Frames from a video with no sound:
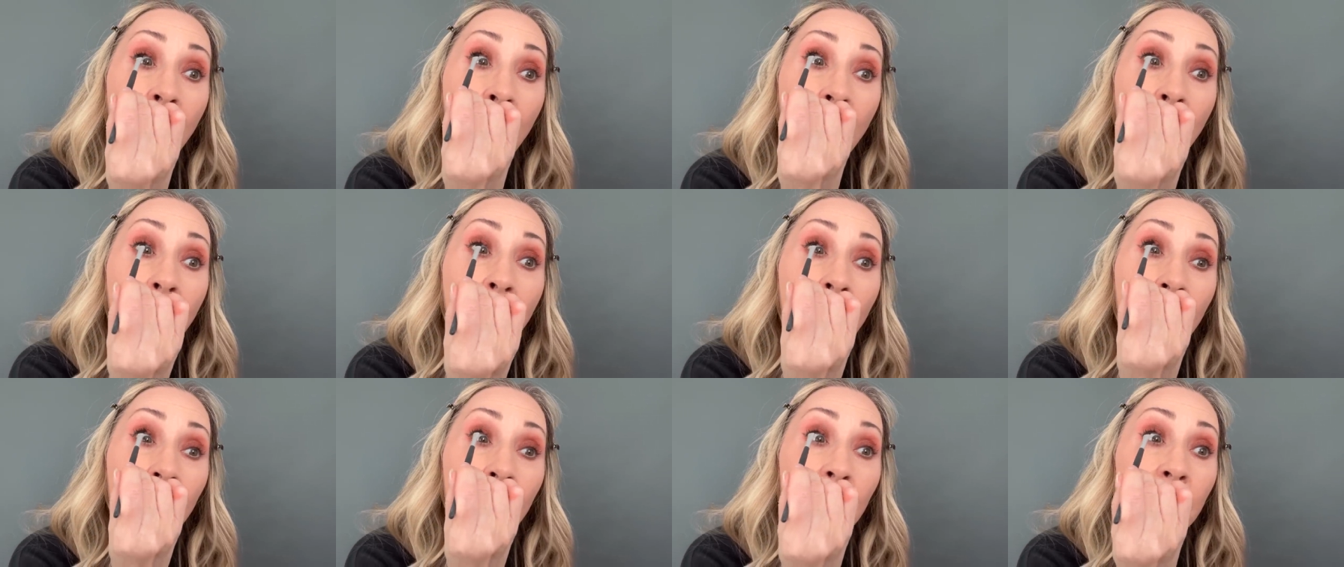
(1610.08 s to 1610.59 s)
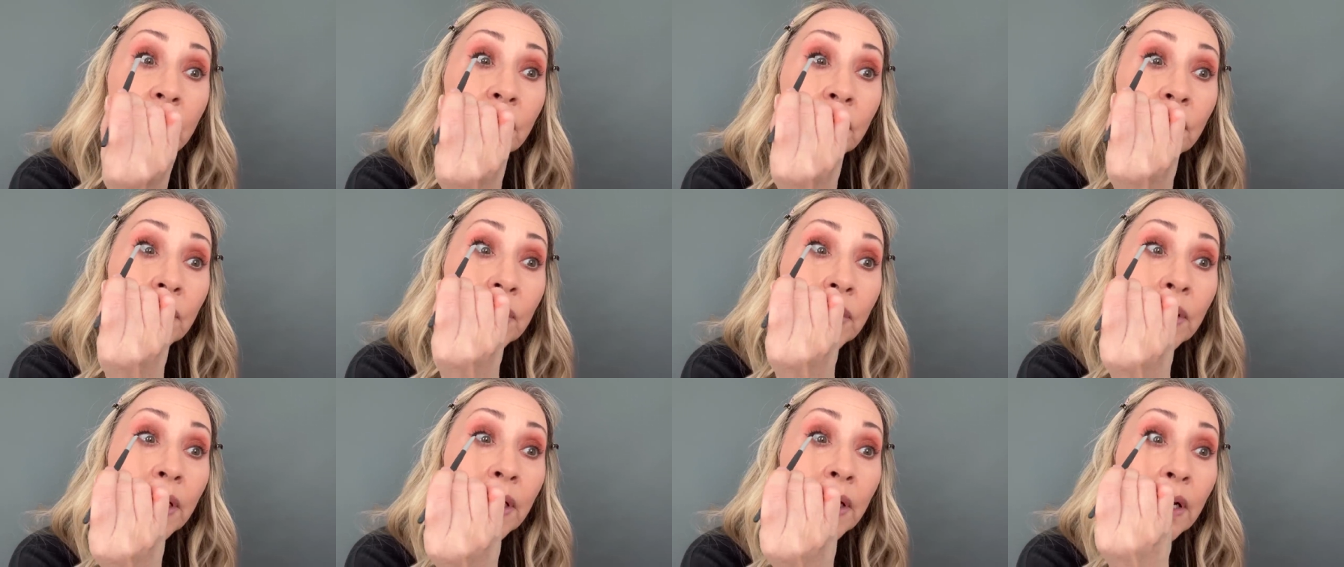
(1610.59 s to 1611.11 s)
And then you
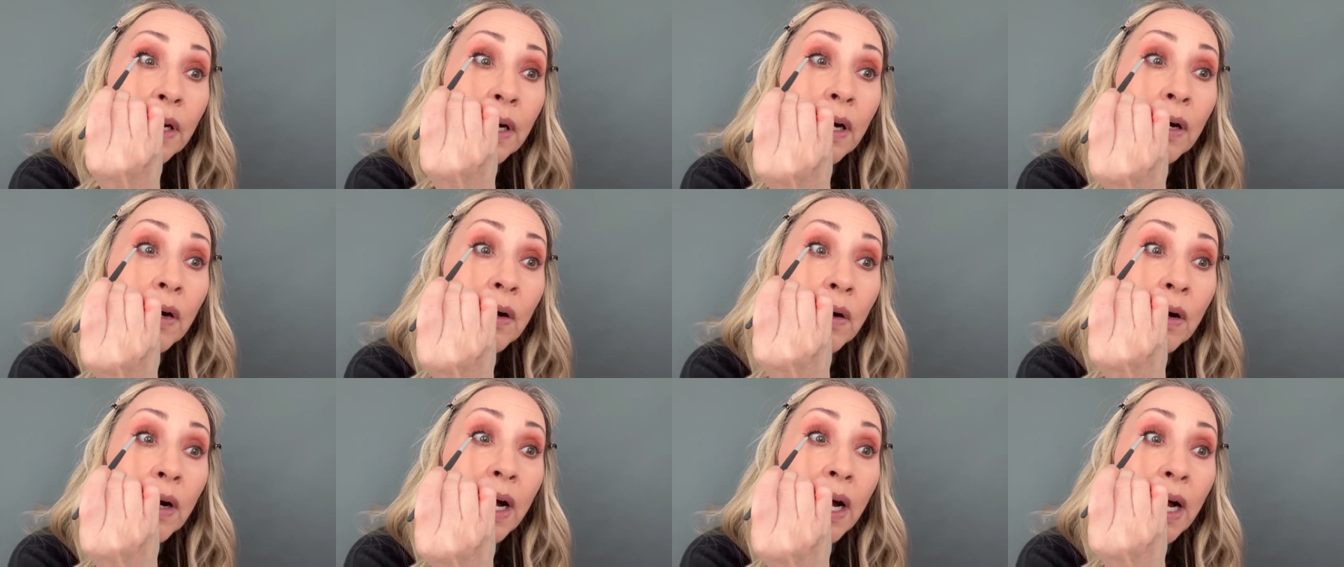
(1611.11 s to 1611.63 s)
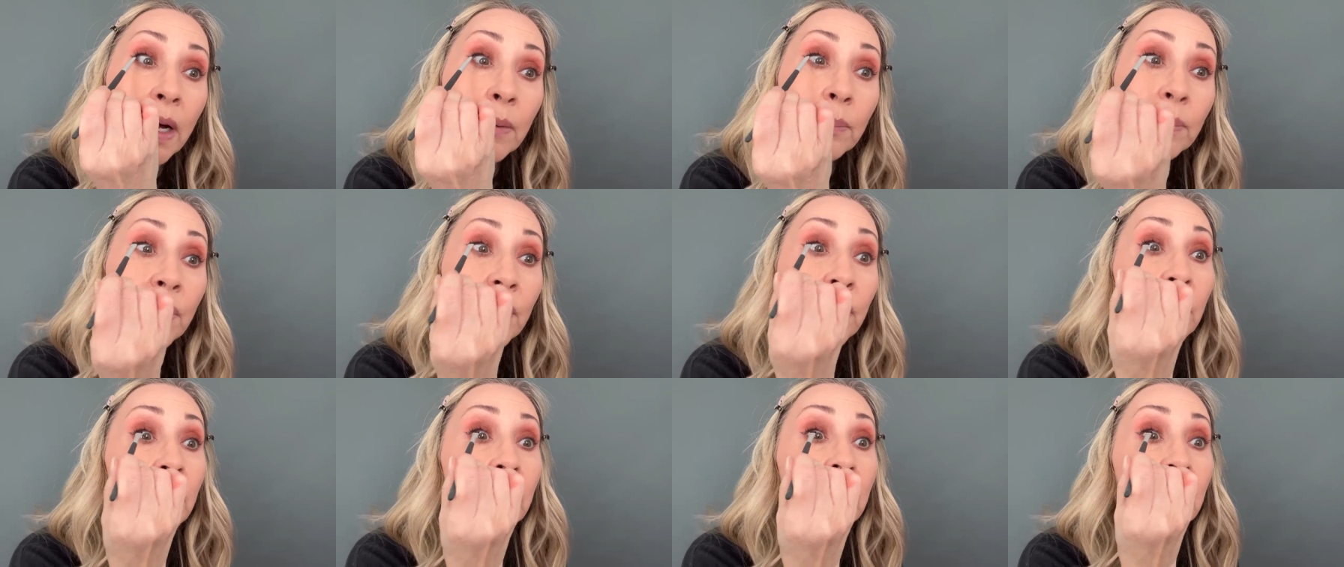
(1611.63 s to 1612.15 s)
can go up
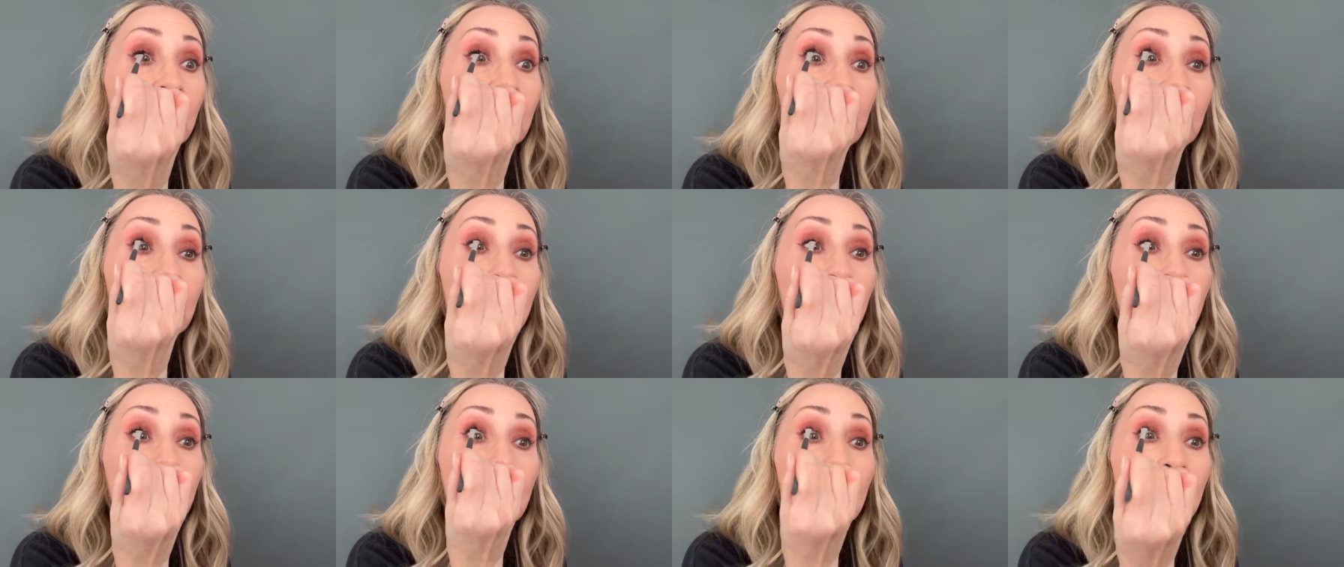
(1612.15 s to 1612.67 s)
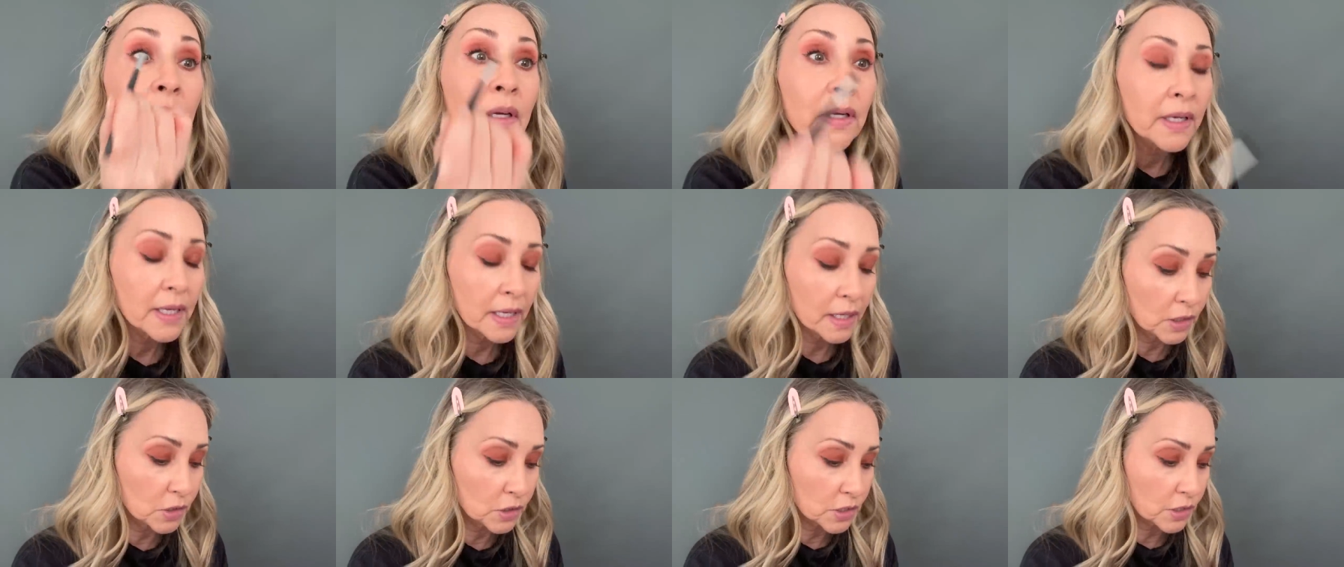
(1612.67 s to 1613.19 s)

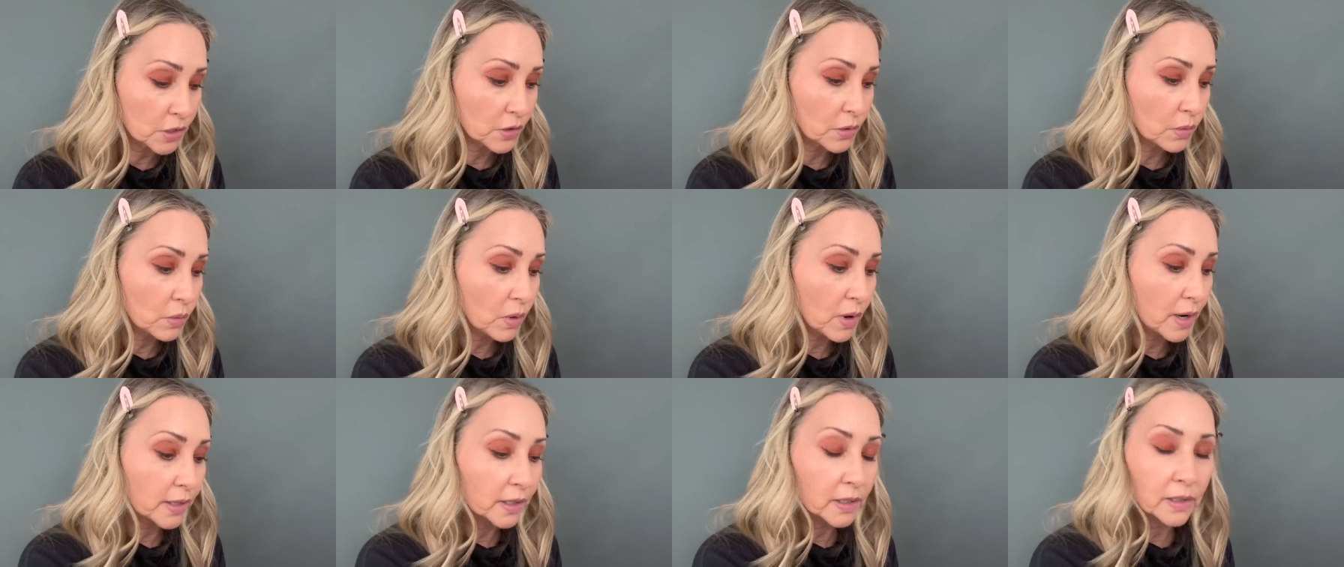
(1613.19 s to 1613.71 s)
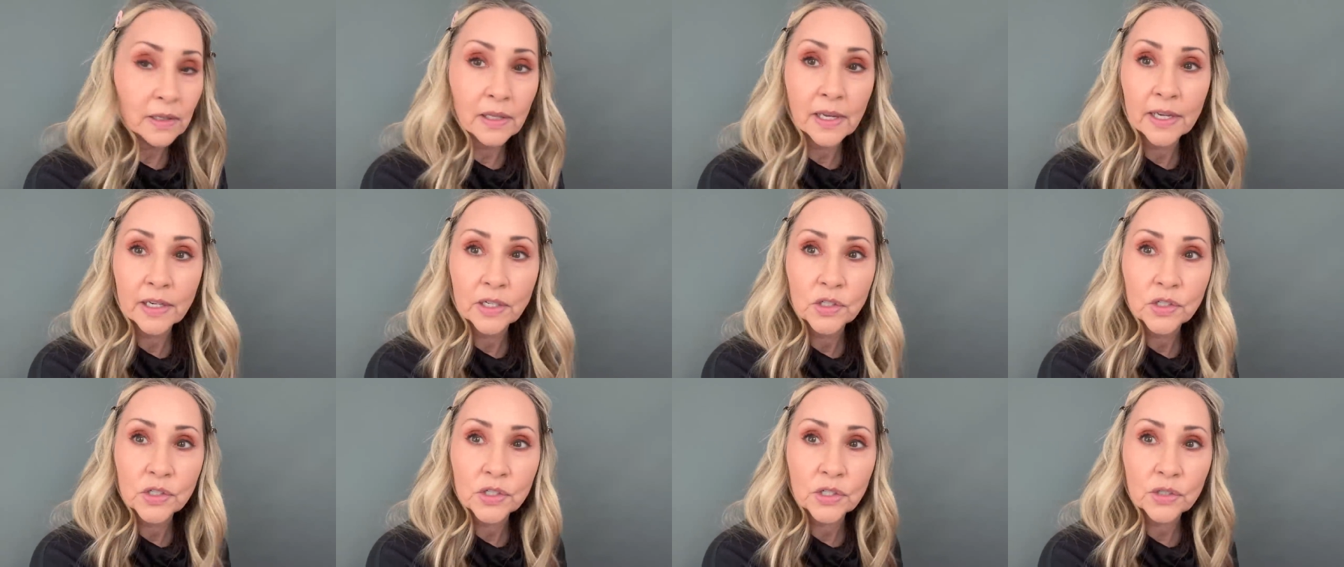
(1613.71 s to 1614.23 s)
into the
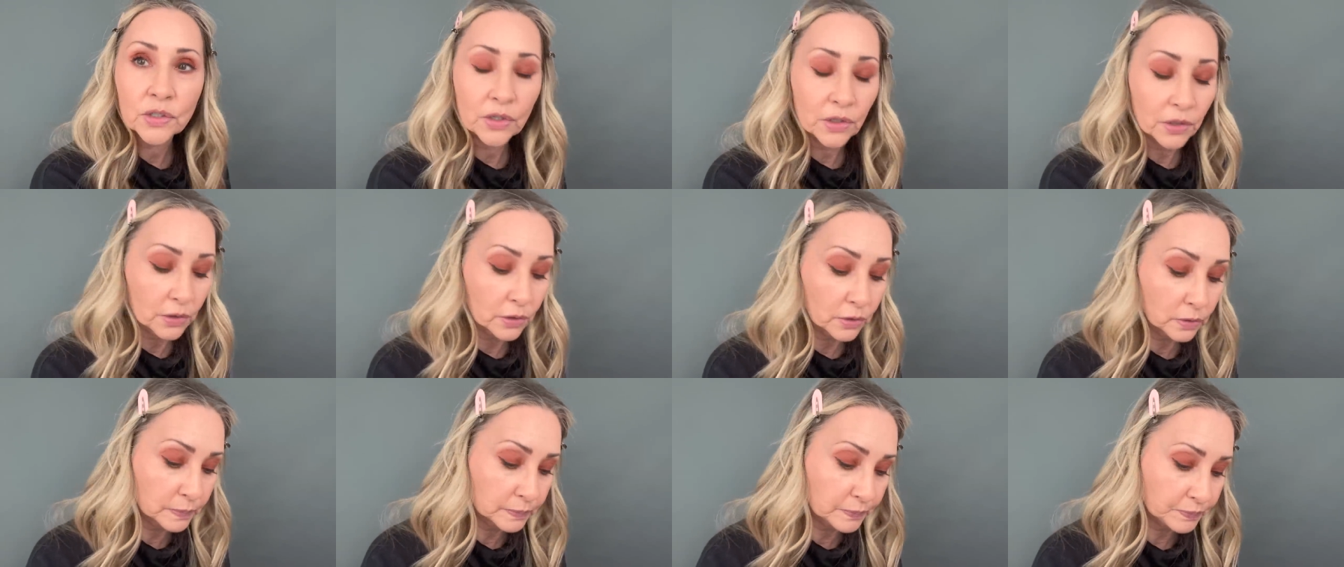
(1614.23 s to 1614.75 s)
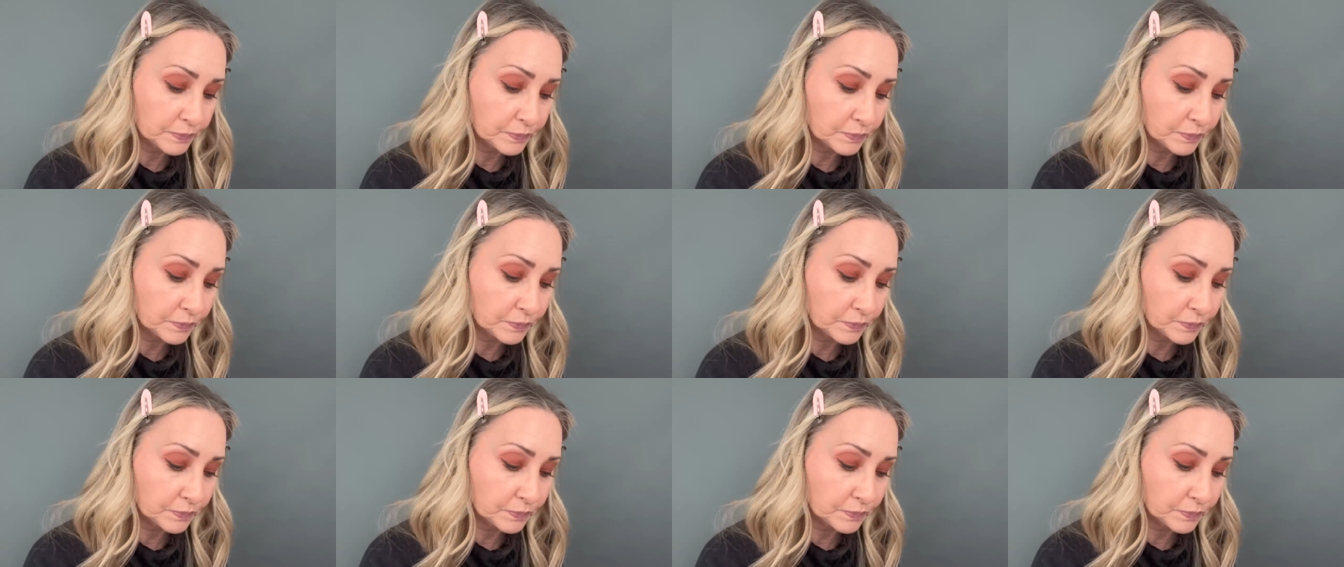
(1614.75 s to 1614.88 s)
waterline too.